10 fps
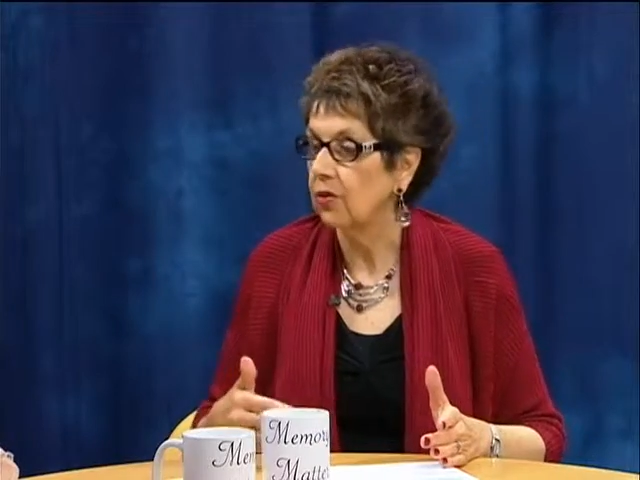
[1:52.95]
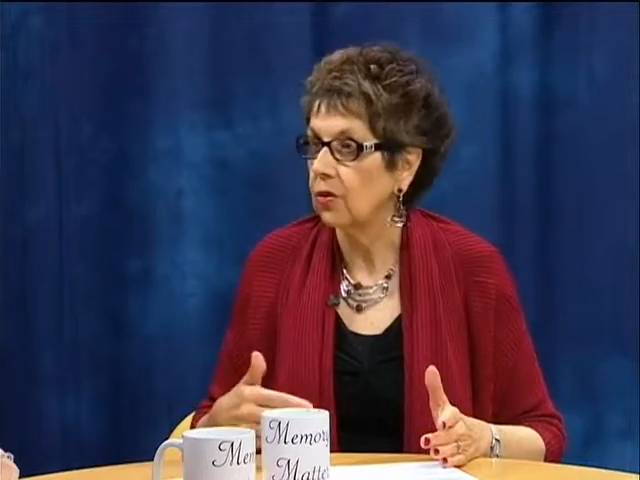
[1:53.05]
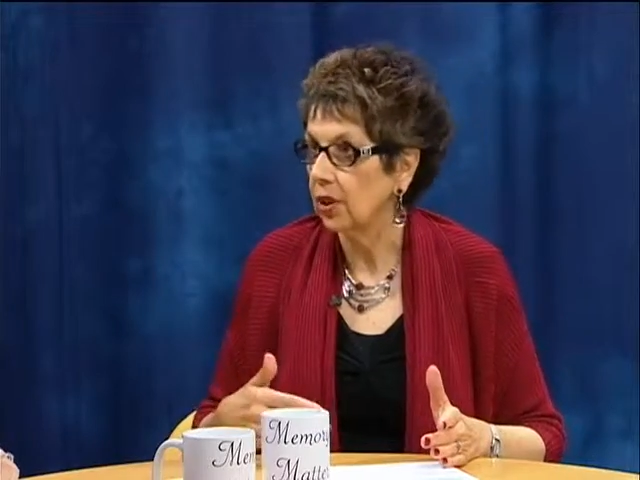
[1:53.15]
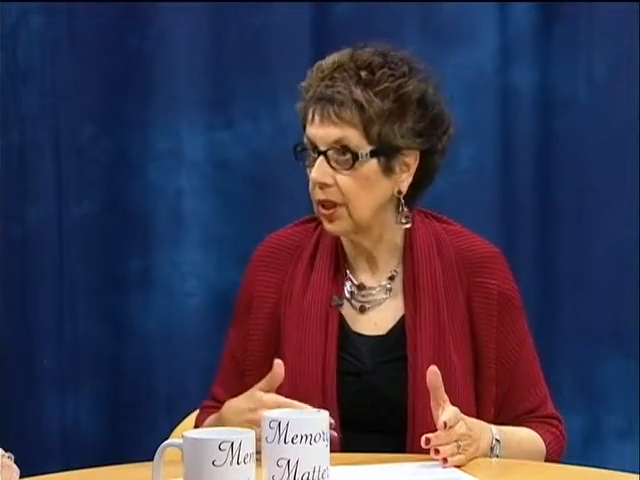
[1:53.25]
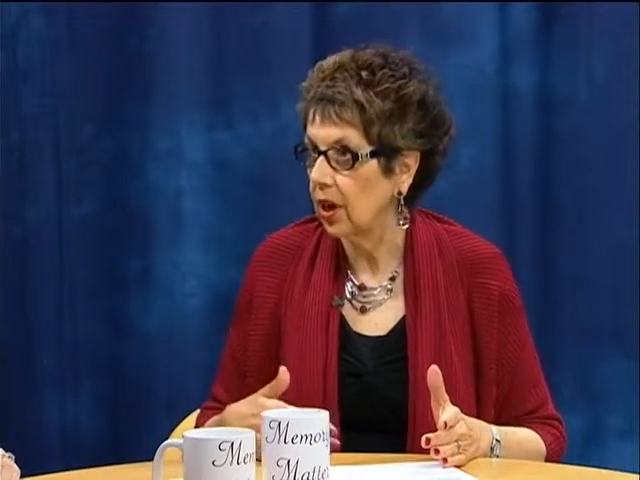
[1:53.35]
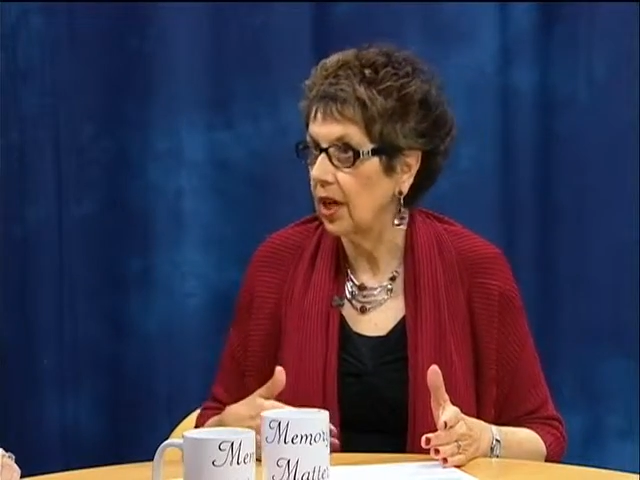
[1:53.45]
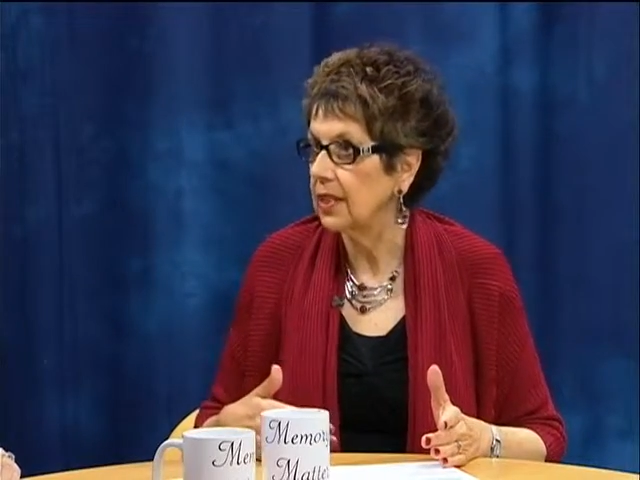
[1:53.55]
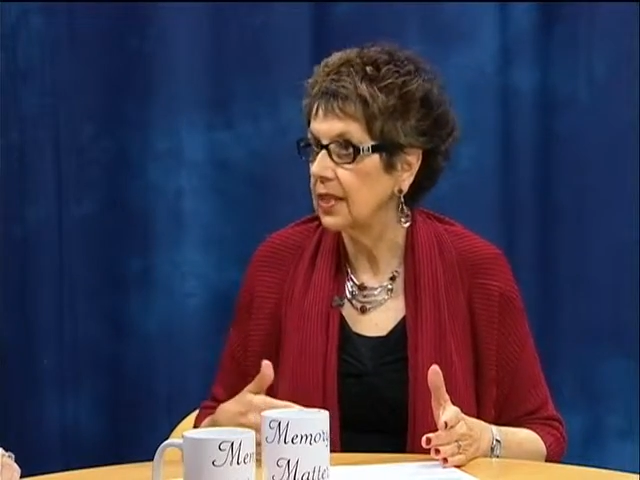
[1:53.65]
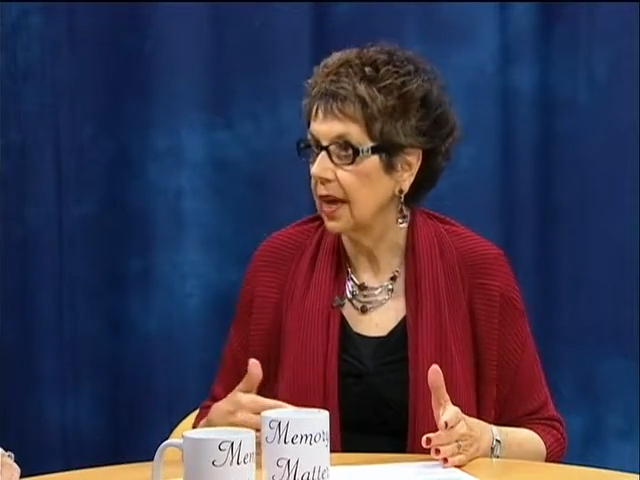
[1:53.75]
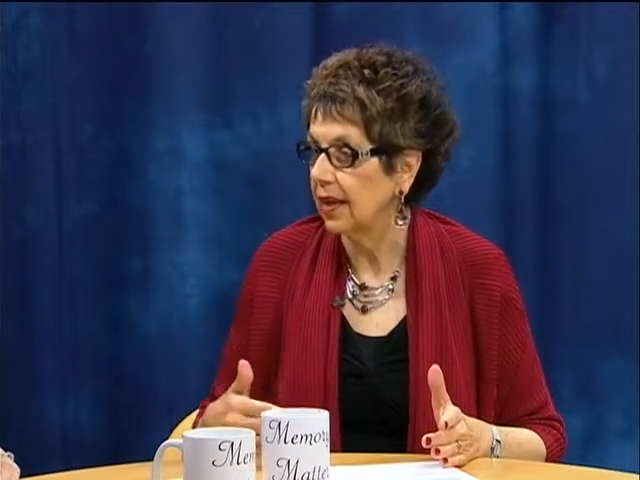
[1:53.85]
early
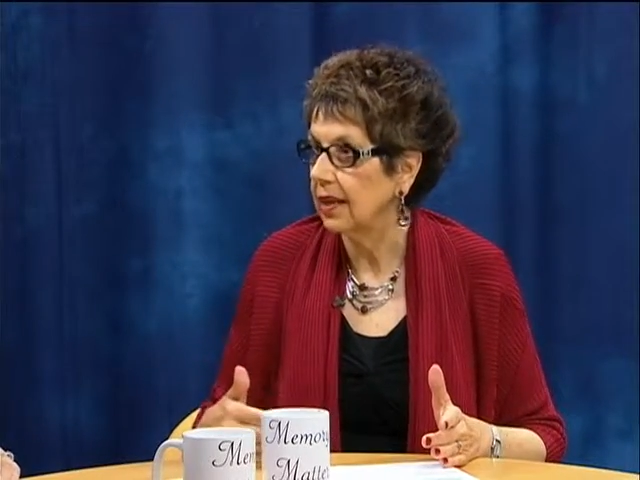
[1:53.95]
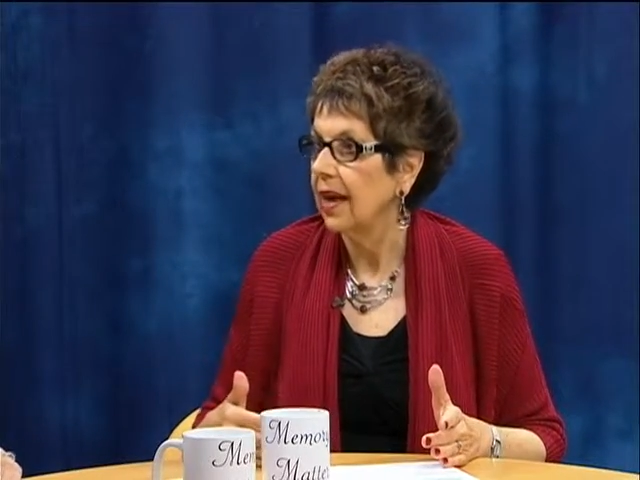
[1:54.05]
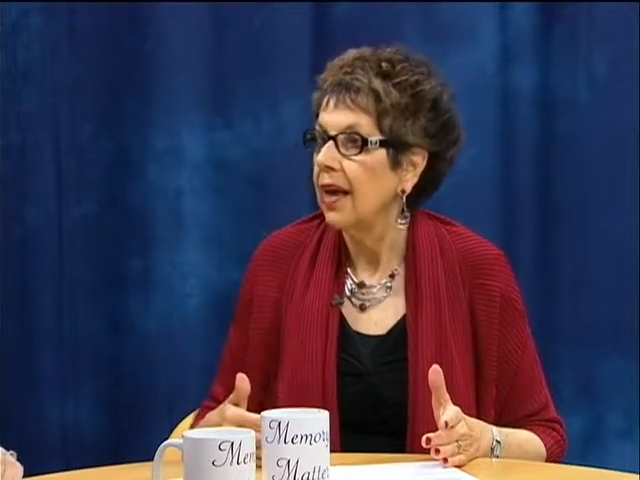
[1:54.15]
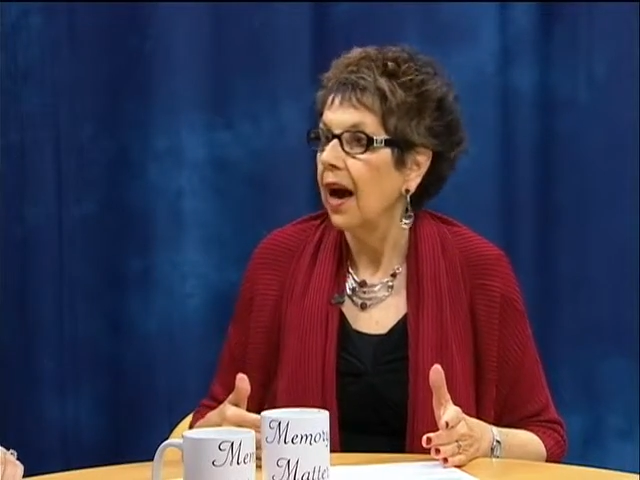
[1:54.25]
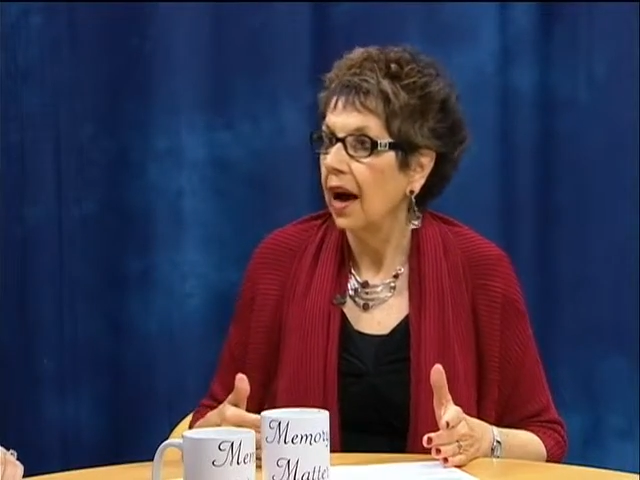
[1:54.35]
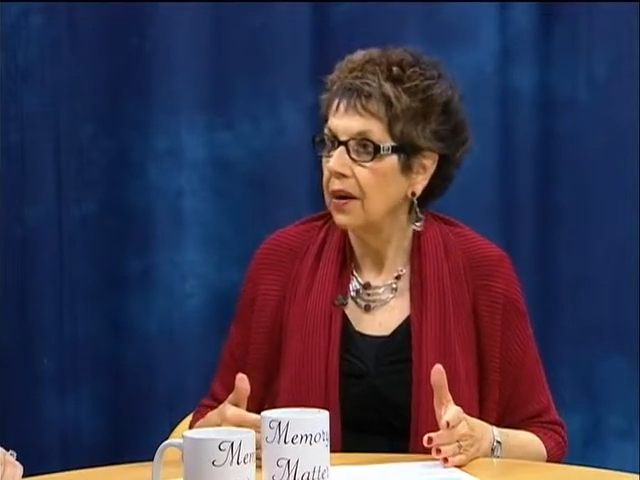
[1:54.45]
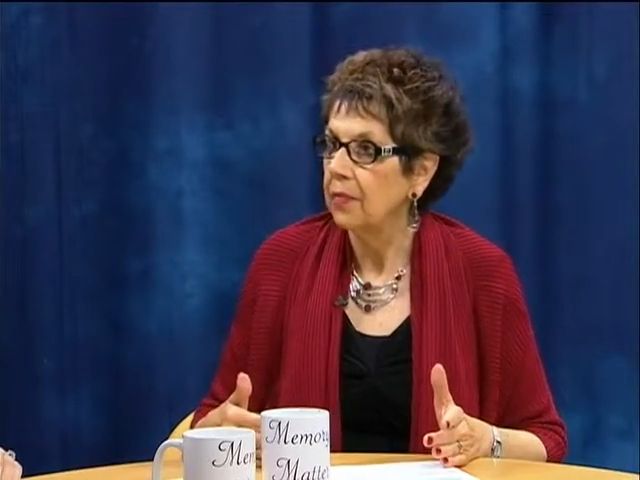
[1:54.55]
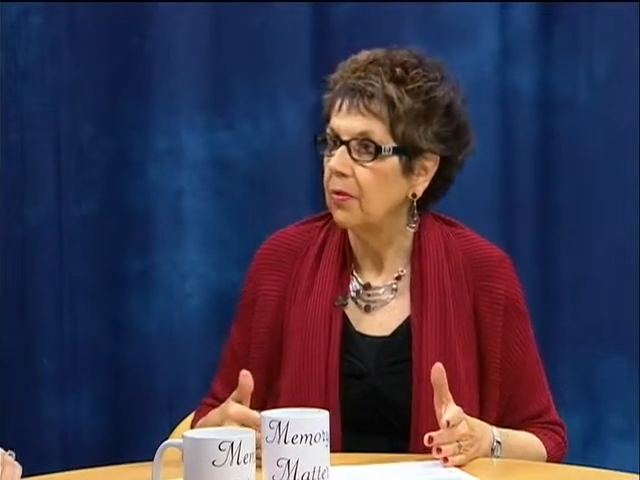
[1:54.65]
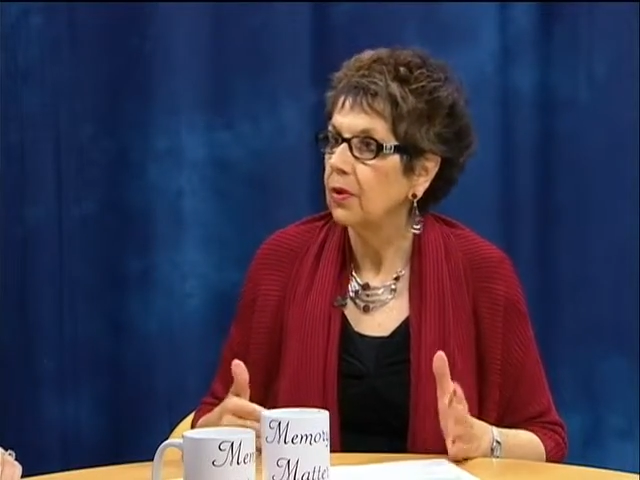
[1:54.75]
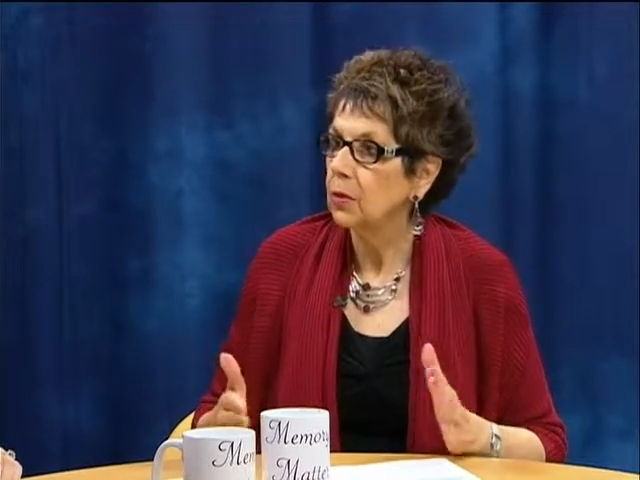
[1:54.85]
onset,
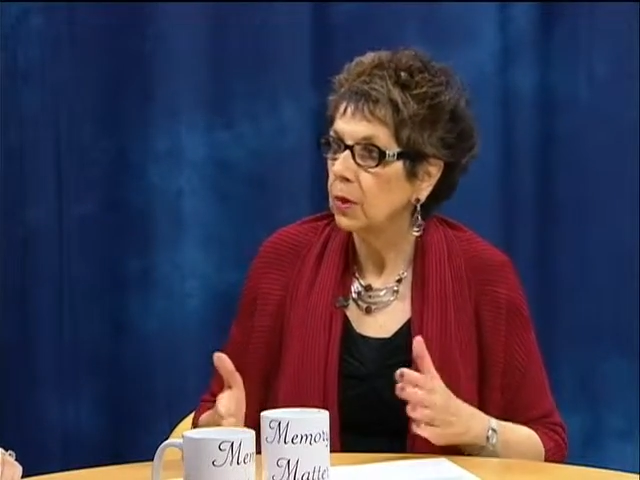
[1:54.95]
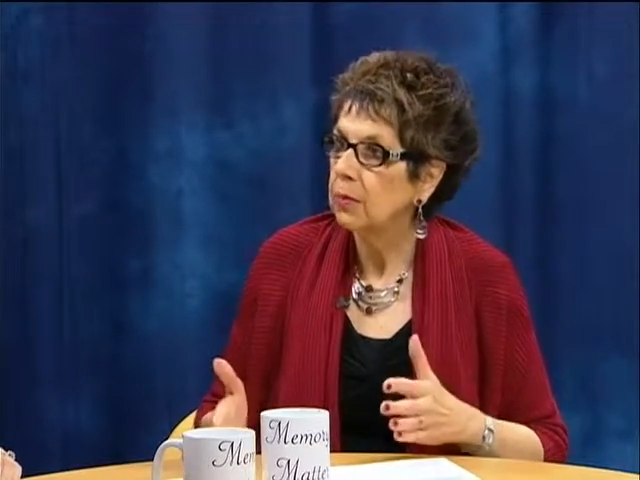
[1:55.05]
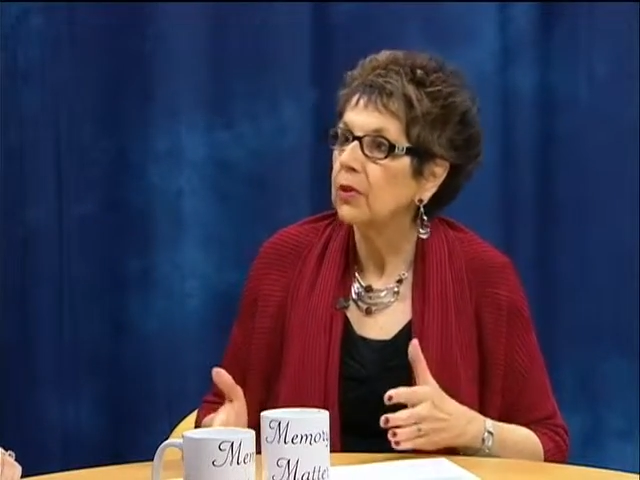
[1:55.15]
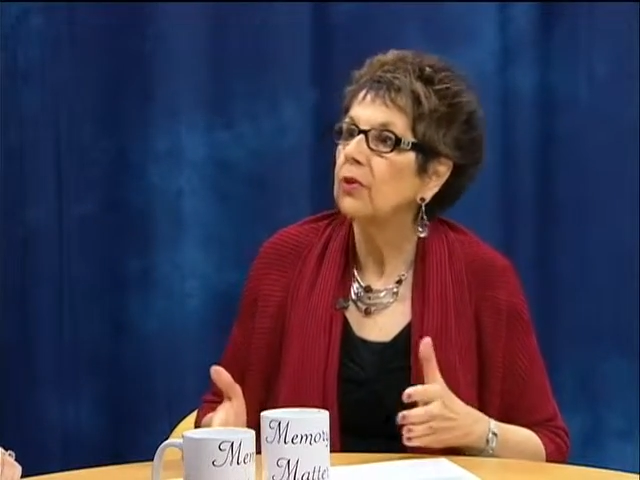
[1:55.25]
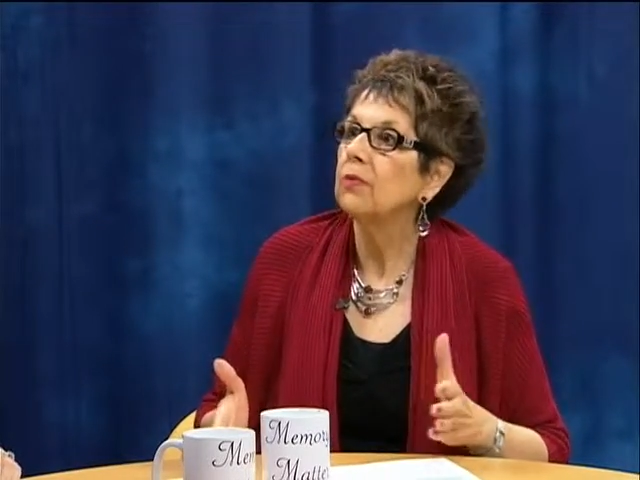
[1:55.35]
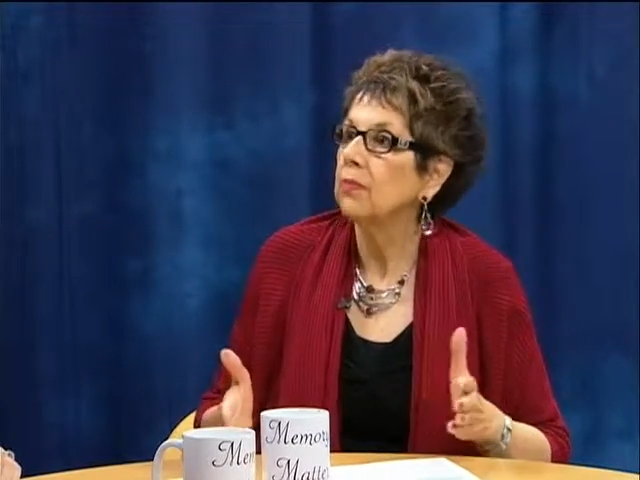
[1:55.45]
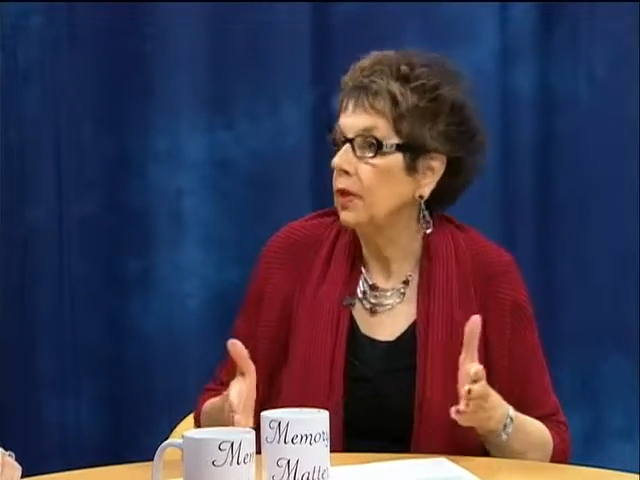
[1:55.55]
those people are,